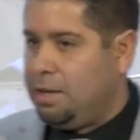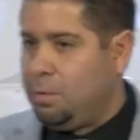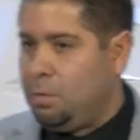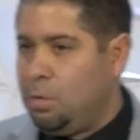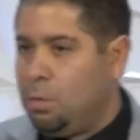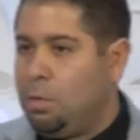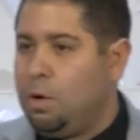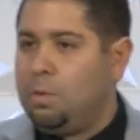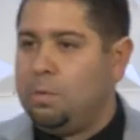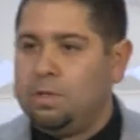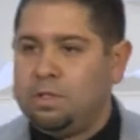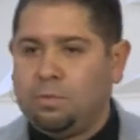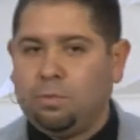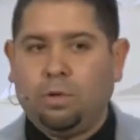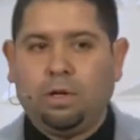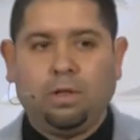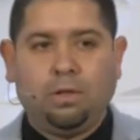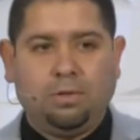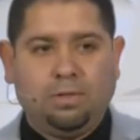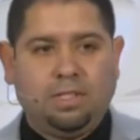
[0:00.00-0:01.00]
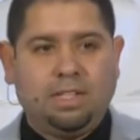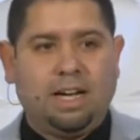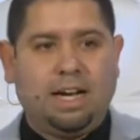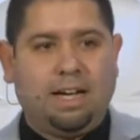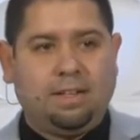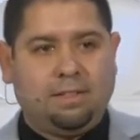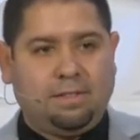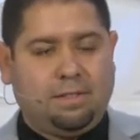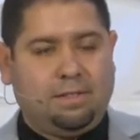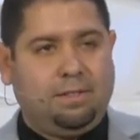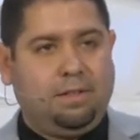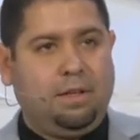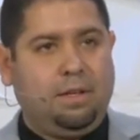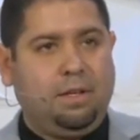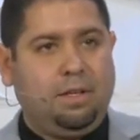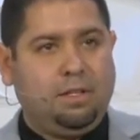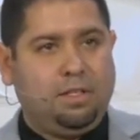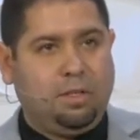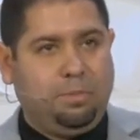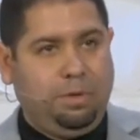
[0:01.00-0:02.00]
Well, what was one of those tasks?
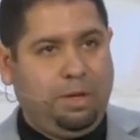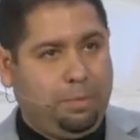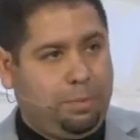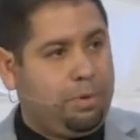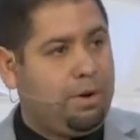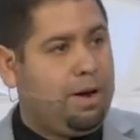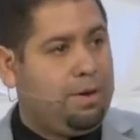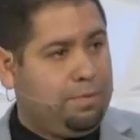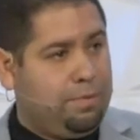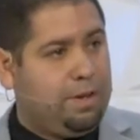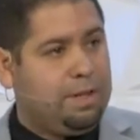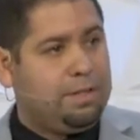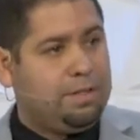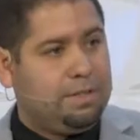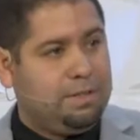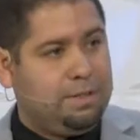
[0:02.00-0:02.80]
To be a prophet.